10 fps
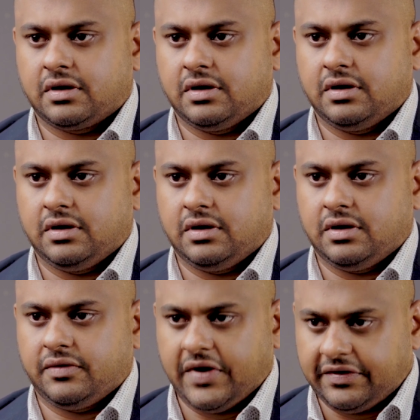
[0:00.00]

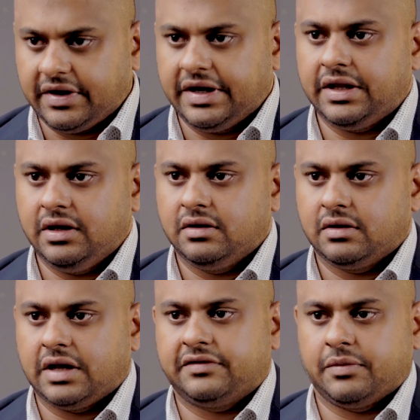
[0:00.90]
facility
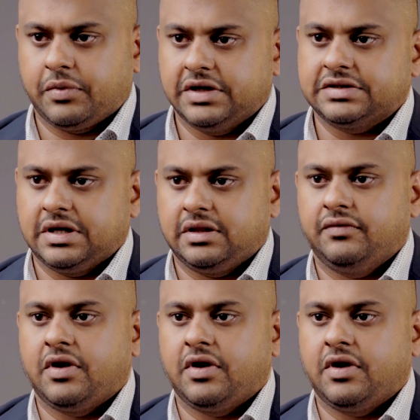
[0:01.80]
at Chapugaskanda.